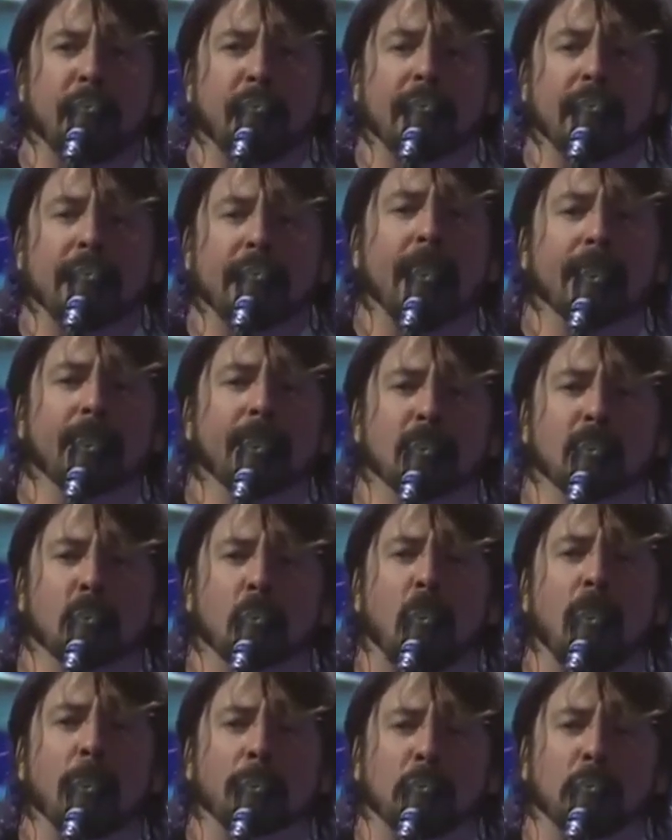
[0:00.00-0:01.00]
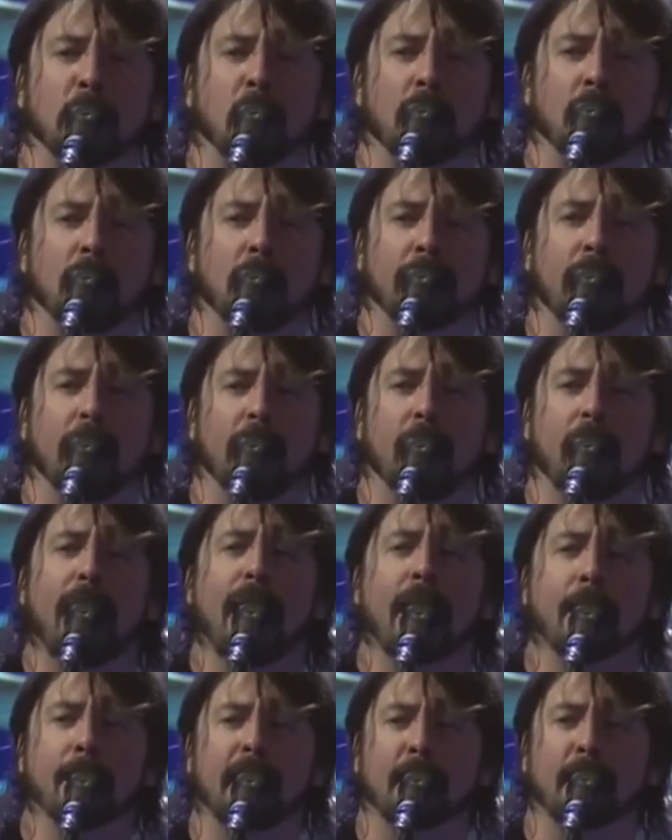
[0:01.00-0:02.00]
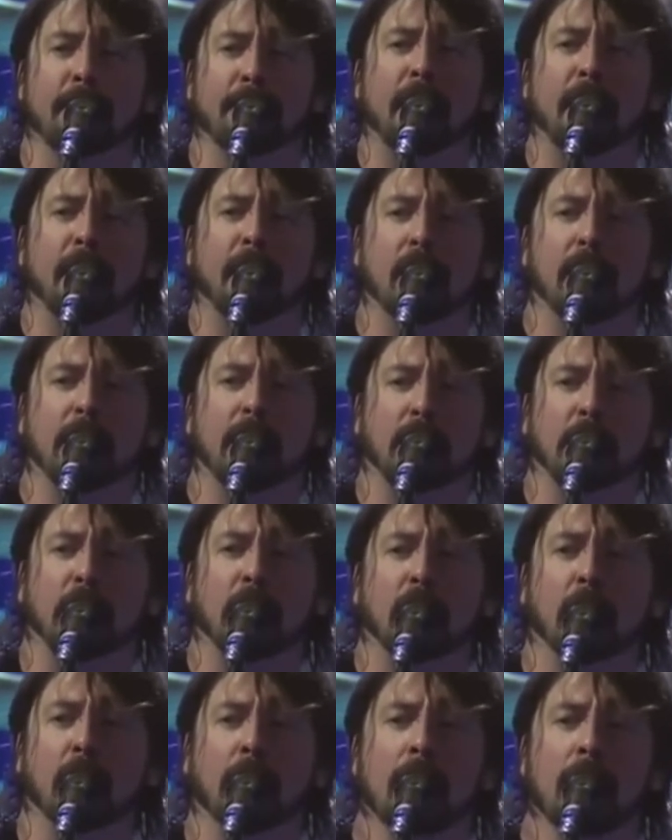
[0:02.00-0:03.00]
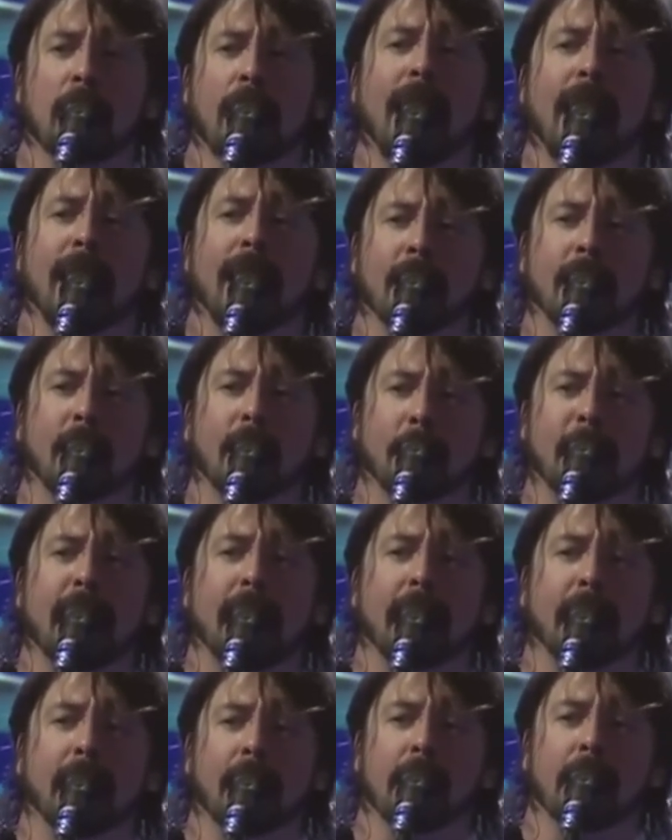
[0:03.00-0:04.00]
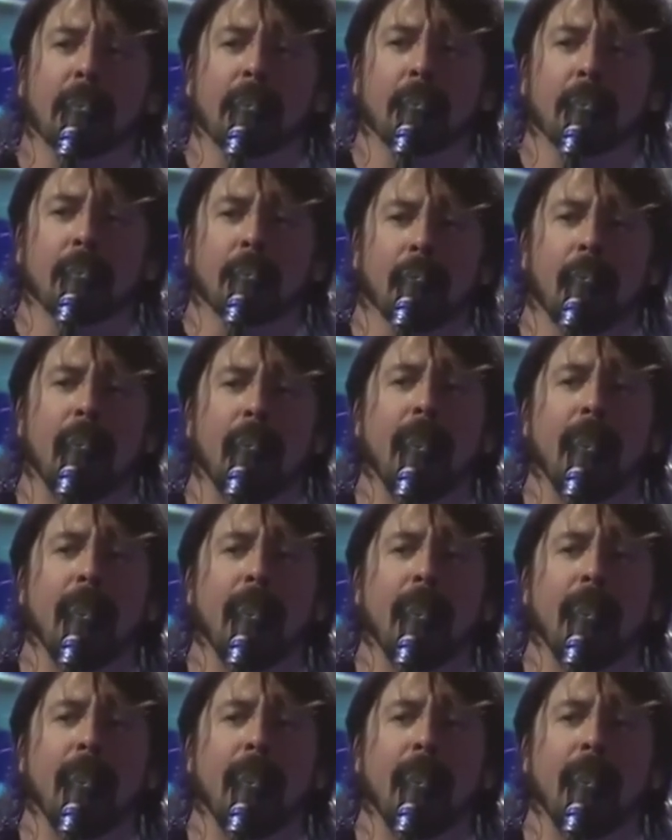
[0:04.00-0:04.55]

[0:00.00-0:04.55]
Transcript: There's that fucking guy in the striped shirt right there. Hey, motherfucker, look at you. Hey, look at me.